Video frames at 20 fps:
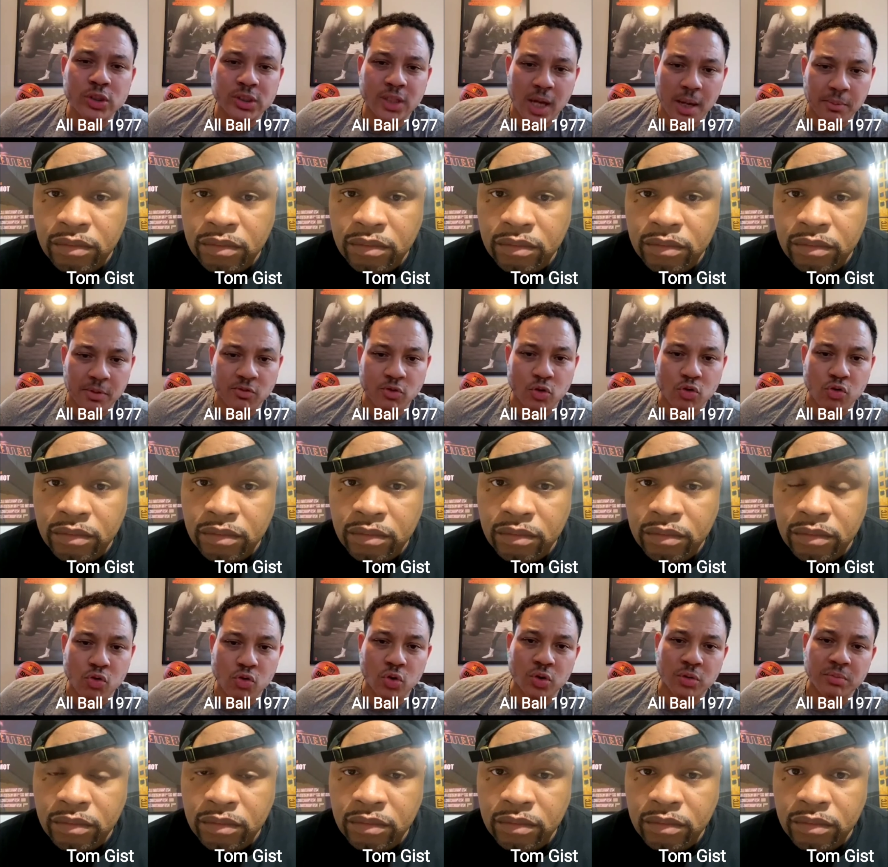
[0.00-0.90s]
Speaker 1: You know who took
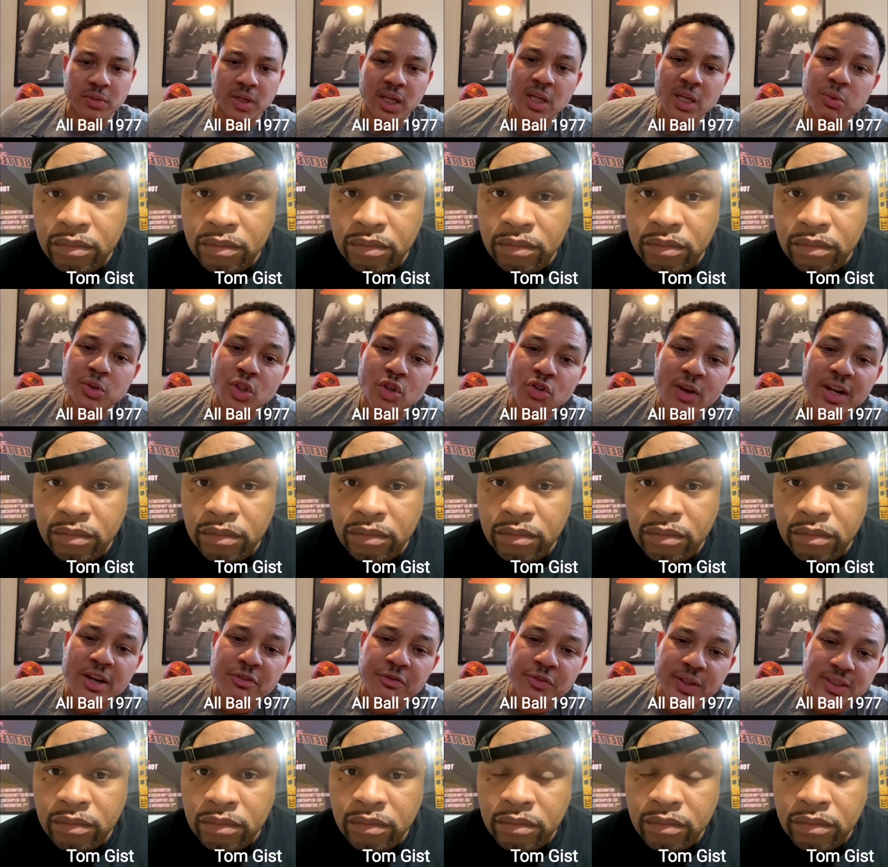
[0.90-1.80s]
spot?
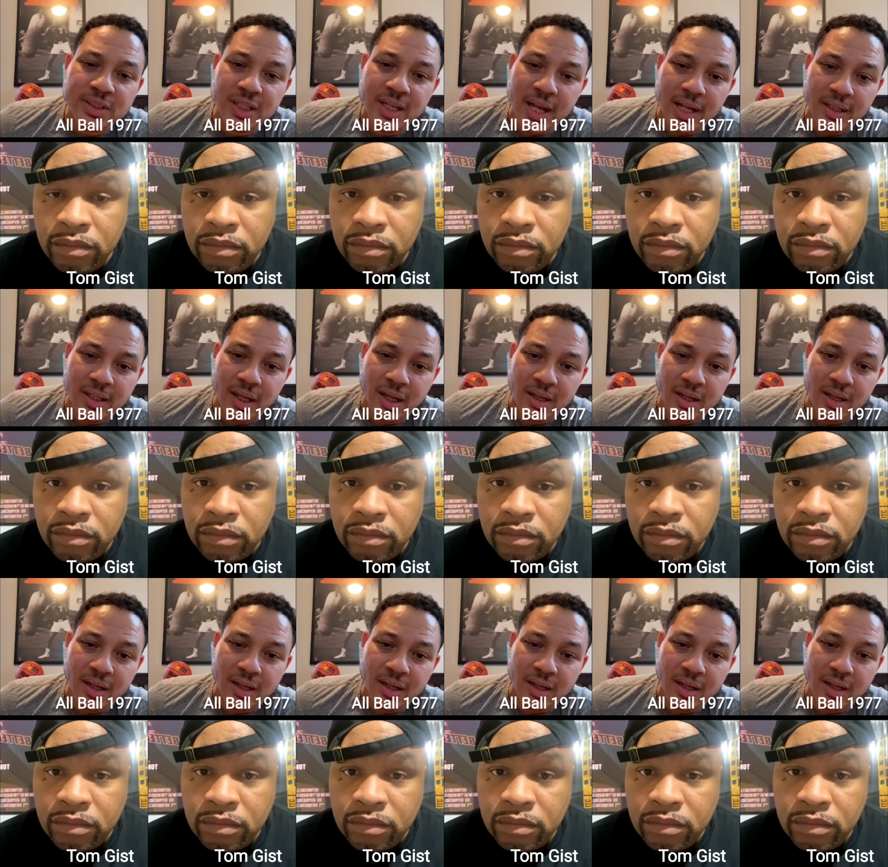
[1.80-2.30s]
Mookie Black.